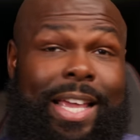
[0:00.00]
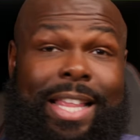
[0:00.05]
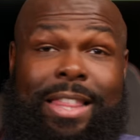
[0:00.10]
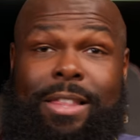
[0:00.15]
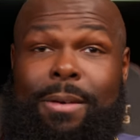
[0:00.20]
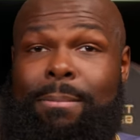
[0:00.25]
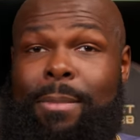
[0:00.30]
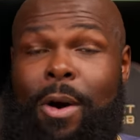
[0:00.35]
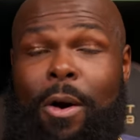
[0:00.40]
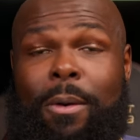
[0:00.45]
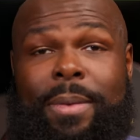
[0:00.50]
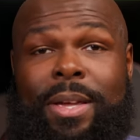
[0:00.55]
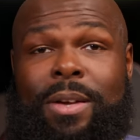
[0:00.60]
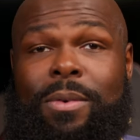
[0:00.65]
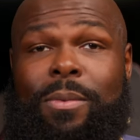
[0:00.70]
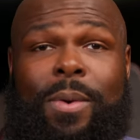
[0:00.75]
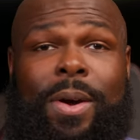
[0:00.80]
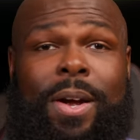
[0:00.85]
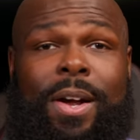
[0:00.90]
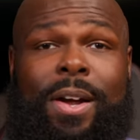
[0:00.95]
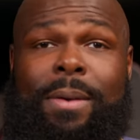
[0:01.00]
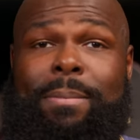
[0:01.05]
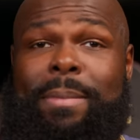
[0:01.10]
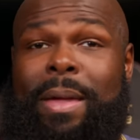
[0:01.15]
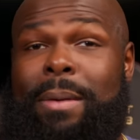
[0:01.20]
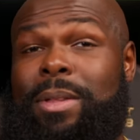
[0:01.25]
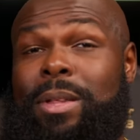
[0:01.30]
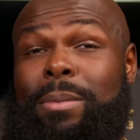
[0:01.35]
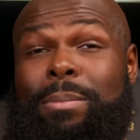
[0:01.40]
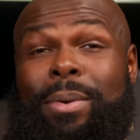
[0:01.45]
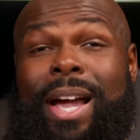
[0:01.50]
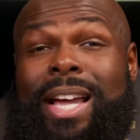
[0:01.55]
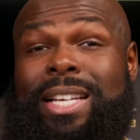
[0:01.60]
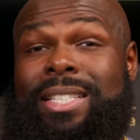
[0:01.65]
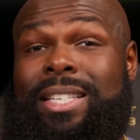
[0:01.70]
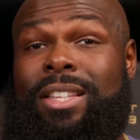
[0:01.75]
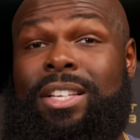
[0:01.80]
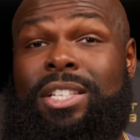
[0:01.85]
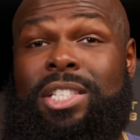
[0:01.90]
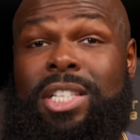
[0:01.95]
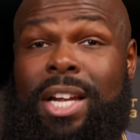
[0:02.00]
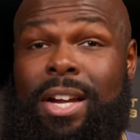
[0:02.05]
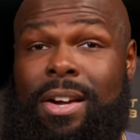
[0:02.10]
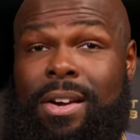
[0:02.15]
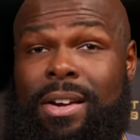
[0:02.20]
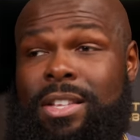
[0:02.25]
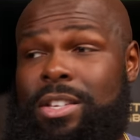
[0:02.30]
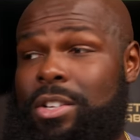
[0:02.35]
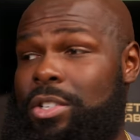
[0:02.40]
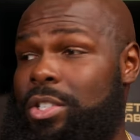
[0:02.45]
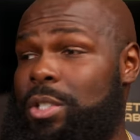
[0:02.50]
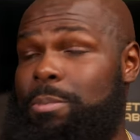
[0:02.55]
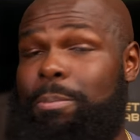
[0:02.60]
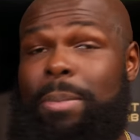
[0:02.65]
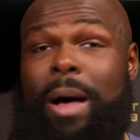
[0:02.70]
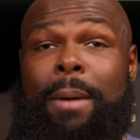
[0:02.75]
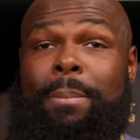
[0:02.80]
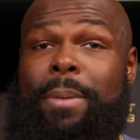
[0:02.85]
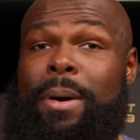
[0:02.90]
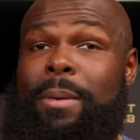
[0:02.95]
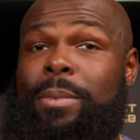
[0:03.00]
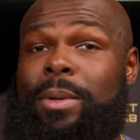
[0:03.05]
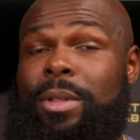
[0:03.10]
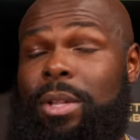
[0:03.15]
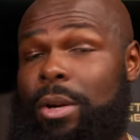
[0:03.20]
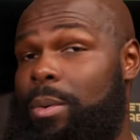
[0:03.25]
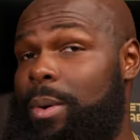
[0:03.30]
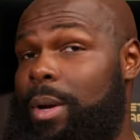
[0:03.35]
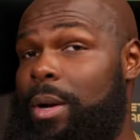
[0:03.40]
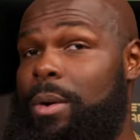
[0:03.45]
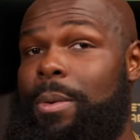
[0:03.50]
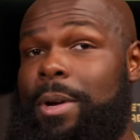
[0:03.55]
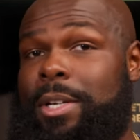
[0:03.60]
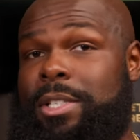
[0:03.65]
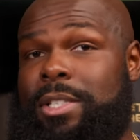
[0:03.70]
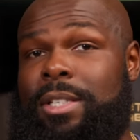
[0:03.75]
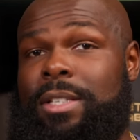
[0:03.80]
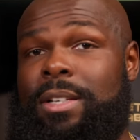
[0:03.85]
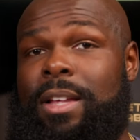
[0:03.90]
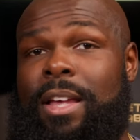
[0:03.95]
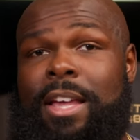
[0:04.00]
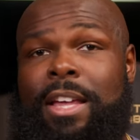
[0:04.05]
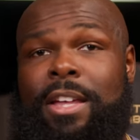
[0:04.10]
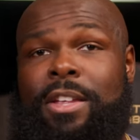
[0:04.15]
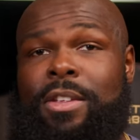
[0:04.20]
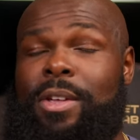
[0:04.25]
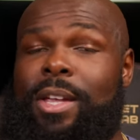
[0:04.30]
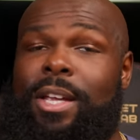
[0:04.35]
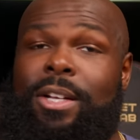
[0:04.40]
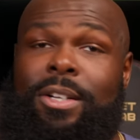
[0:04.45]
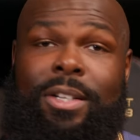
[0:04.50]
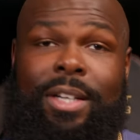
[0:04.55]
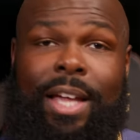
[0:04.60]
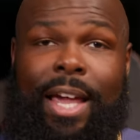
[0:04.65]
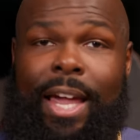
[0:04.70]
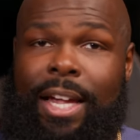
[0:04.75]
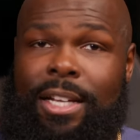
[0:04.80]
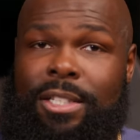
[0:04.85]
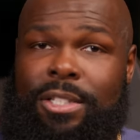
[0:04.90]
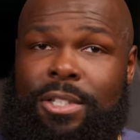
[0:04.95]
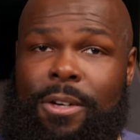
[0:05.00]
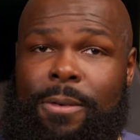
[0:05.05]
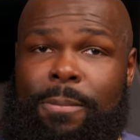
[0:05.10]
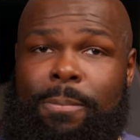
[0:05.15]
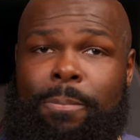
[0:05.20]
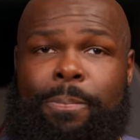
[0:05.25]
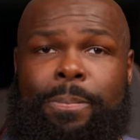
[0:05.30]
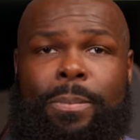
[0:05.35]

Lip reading: in the moment where maybe the bride's in the chair and you just pop up with a quick question, you get her to answer,